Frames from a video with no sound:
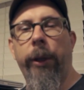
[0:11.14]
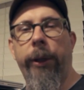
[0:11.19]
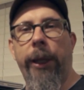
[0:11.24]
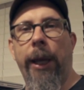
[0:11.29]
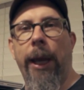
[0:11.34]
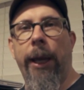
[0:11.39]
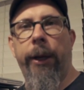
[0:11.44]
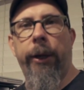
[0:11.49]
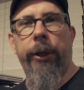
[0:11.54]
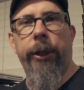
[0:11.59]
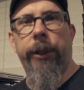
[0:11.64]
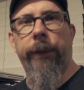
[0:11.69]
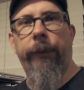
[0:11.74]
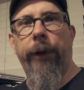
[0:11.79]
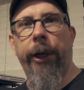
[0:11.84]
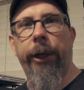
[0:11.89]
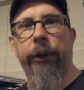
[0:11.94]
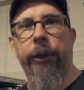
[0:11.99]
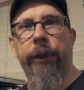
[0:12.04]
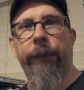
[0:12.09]
one of the editors of
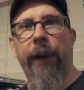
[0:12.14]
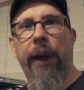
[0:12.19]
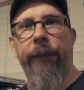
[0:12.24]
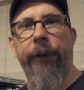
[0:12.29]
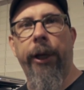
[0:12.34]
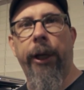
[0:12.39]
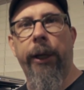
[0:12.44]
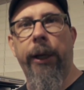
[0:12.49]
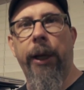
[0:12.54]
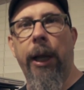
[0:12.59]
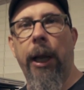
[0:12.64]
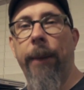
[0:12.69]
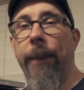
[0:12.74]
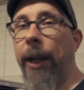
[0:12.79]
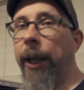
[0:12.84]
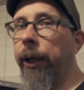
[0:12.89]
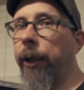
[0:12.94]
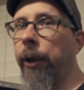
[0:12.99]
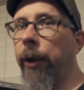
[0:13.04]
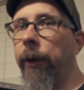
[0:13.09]
radio survivor dot com
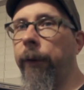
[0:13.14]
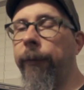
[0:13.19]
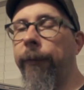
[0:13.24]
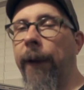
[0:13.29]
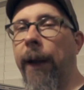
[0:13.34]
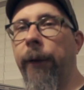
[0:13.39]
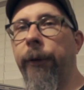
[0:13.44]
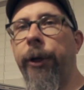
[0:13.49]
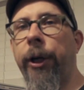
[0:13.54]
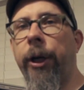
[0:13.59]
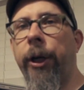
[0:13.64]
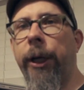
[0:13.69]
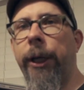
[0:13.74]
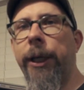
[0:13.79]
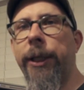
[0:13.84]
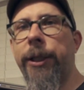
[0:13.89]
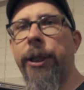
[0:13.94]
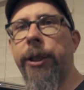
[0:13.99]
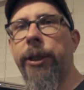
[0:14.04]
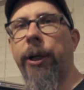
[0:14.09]
and a co-founder, and
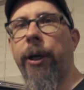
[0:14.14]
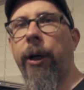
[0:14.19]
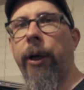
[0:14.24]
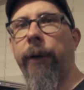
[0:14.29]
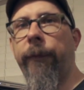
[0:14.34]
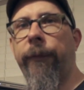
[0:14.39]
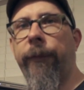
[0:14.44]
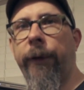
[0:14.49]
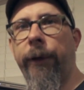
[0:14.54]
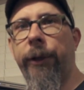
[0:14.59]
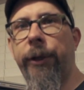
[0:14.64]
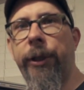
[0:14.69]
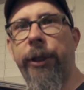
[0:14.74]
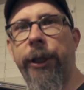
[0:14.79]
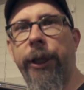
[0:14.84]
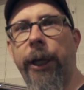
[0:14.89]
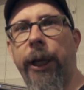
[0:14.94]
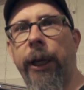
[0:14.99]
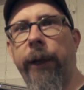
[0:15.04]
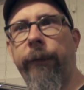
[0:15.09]
this is our
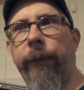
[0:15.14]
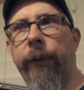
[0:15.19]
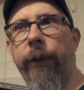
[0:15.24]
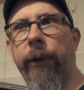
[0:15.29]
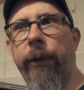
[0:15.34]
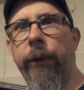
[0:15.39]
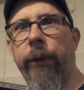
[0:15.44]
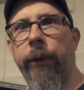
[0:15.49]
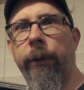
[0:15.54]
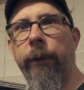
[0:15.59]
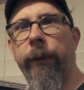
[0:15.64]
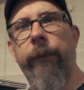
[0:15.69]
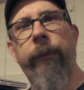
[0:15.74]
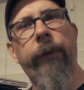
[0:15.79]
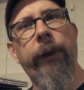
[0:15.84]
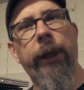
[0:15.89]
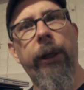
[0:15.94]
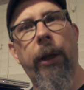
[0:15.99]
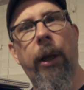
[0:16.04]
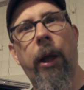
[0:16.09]
first ever
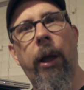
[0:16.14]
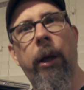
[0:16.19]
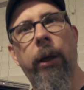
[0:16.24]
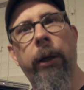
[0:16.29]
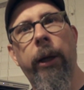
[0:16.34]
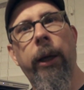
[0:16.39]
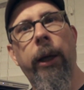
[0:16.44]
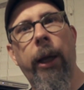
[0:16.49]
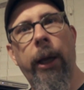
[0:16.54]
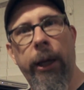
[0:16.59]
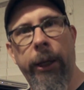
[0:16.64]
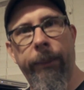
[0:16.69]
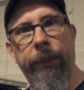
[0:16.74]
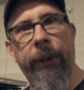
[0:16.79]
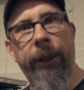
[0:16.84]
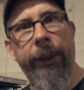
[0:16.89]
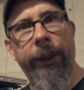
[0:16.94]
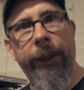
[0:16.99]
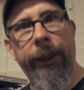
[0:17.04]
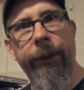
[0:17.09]
vlog, I
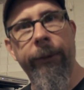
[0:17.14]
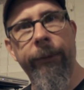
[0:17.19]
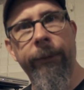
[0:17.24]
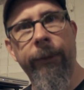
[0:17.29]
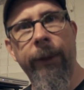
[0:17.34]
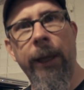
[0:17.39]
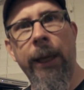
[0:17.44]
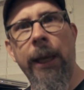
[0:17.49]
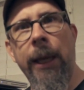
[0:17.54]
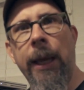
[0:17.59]
believe.